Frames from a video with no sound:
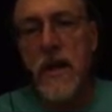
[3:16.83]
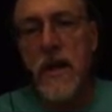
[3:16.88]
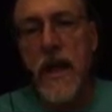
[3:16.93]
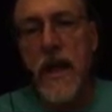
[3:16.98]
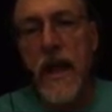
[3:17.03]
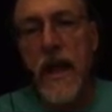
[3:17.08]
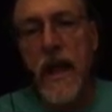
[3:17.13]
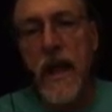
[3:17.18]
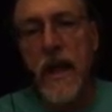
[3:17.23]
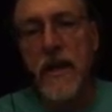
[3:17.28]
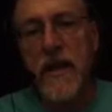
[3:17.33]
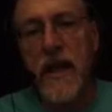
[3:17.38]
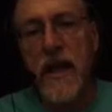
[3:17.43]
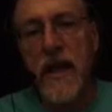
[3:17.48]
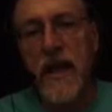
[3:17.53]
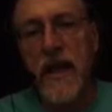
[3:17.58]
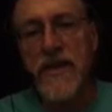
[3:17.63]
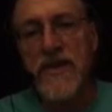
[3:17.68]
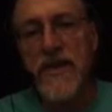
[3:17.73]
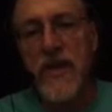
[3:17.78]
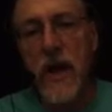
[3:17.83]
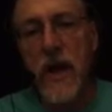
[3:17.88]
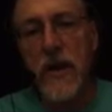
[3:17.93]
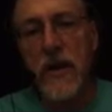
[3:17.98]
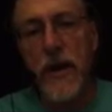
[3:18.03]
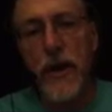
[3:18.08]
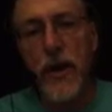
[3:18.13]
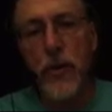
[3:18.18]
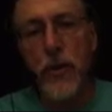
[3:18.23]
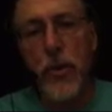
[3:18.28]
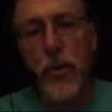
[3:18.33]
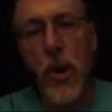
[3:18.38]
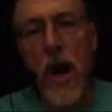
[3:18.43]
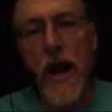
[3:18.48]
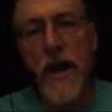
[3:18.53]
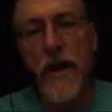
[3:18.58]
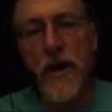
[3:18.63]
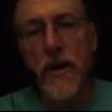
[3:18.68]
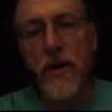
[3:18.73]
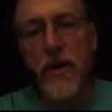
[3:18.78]
And it gets a little
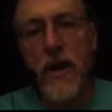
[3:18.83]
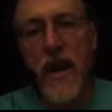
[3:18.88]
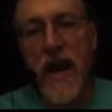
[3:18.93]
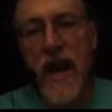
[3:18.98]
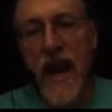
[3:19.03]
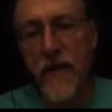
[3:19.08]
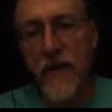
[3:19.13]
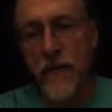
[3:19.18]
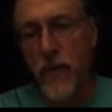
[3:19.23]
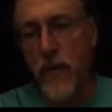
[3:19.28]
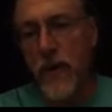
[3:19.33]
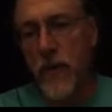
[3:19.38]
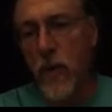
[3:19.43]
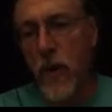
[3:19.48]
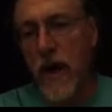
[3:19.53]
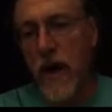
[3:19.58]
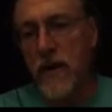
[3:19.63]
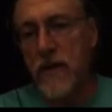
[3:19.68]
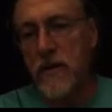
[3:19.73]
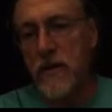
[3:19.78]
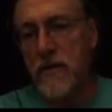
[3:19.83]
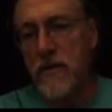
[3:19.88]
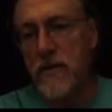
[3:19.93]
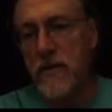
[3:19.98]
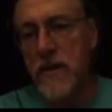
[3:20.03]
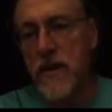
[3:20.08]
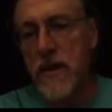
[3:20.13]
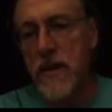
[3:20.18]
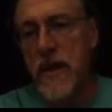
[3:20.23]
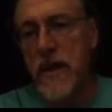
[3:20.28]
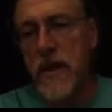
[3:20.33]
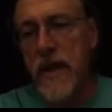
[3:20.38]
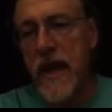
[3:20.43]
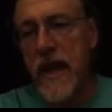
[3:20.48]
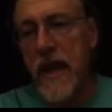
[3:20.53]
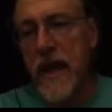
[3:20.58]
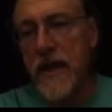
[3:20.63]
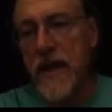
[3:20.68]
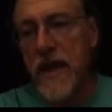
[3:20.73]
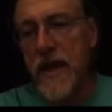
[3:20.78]
brighter everywhere.
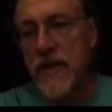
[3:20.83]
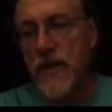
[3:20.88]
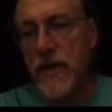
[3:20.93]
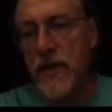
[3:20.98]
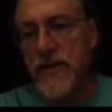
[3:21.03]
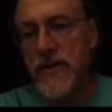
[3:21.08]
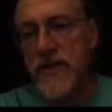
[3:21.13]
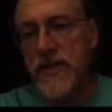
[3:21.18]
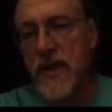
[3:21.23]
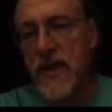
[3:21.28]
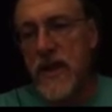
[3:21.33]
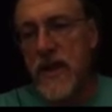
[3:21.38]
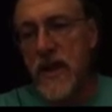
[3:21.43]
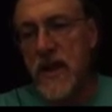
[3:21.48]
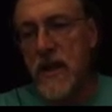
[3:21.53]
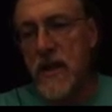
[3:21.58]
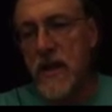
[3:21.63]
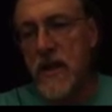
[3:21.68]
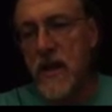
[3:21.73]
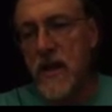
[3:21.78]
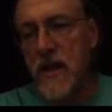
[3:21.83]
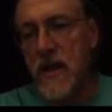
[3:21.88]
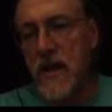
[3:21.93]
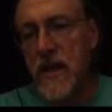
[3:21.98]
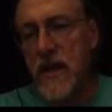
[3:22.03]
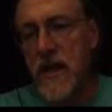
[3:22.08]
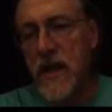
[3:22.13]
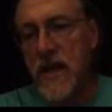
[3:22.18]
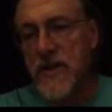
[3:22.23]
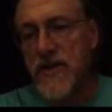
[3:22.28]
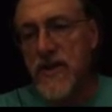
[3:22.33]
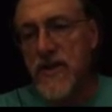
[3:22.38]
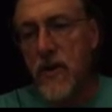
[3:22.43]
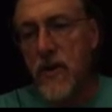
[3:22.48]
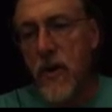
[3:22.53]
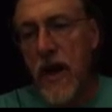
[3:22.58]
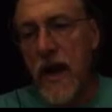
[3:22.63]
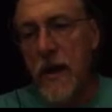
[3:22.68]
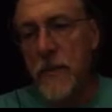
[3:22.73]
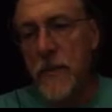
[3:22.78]
And then you see the
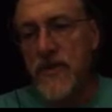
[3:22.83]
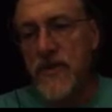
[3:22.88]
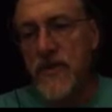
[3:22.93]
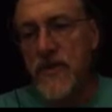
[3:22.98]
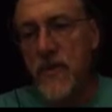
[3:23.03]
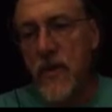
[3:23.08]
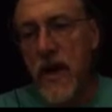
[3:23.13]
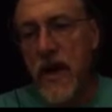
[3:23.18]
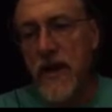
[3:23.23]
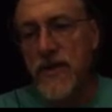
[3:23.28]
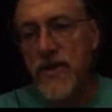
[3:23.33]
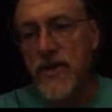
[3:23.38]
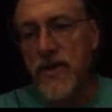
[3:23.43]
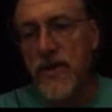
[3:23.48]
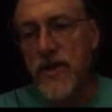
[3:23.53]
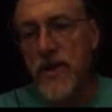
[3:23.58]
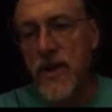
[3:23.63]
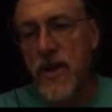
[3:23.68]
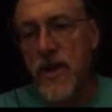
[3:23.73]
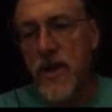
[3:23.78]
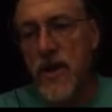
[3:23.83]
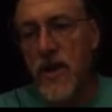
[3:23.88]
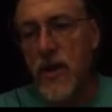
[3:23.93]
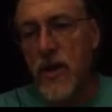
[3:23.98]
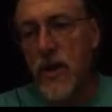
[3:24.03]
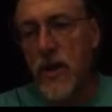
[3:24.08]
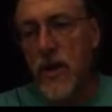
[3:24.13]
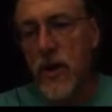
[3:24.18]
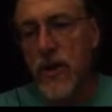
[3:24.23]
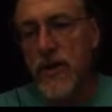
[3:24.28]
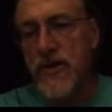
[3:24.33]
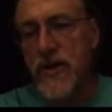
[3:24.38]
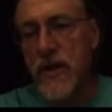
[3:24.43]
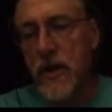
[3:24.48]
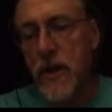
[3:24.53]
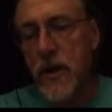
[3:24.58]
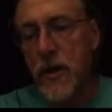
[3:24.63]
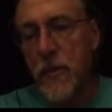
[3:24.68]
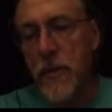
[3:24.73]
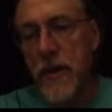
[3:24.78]
histogram stretch looks a
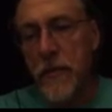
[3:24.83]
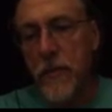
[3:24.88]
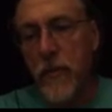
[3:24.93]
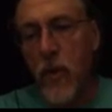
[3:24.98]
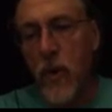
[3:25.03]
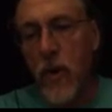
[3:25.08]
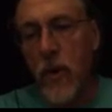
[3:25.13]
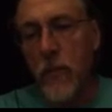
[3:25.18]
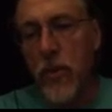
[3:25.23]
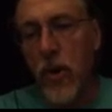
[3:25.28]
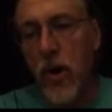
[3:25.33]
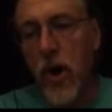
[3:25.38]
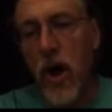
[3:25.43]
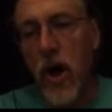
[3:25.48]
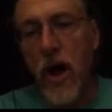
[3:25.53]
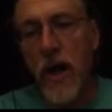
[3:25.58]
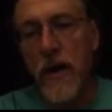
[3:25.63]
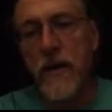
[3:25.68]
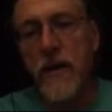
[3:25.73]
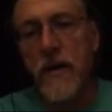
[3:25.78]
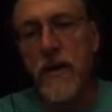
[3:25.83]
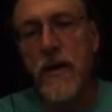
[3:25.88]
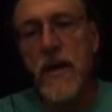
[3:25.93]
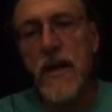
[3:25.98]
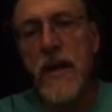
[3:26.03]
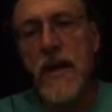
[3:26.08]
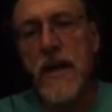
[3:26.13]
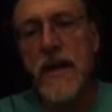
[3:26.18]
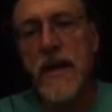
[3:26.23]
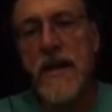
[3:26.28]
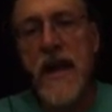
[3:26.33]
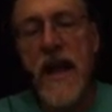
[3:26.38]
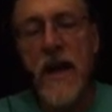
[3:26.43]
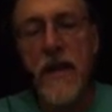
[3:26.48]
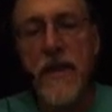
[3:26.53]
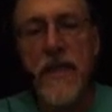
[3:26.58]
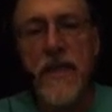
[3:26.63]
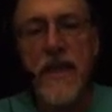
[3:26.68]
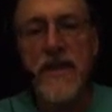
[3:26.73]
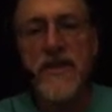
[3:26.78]
little bit more broad. Now,
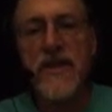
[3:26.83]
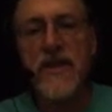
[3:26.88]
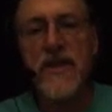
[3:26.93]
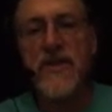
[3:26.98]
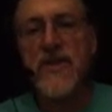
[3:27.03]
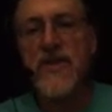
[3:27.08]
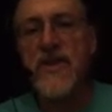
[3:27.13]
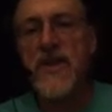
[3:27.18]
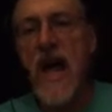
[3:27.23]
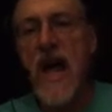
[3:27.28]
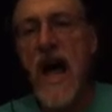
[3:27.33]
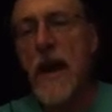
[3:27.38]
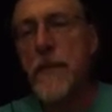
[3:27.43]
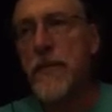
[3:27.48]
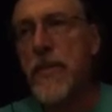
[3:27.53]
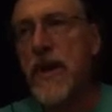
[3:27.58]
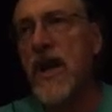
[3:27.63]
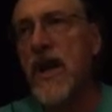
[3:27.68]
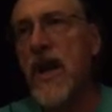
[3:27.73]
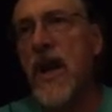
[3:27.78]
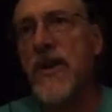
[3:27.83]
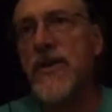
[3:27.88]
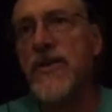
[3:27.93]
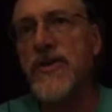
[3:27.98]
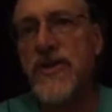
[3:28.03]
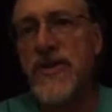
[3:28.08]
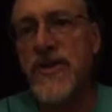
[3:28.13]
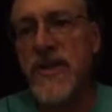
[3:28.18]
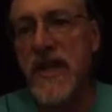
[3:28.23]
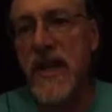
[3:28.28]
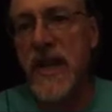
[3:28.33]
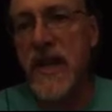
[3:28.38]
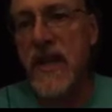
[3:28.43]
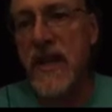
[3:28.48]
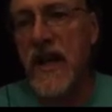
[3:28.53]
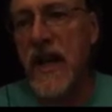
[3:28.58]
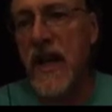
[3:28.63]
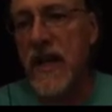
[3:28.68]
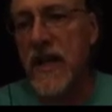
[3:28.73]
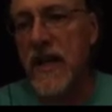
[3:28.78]
this is not because you're seeing
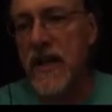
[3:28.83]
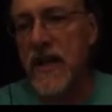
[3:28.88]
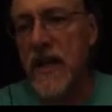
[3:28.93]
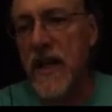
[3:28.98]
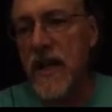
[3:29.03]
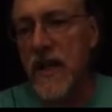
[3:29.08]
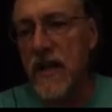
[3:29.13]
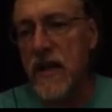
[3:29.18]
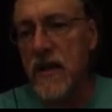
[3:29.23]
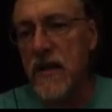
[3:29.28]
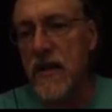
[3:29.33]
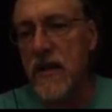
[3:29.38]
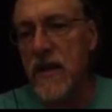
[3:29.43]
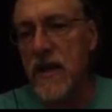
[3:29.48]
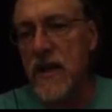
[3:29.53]
the LED.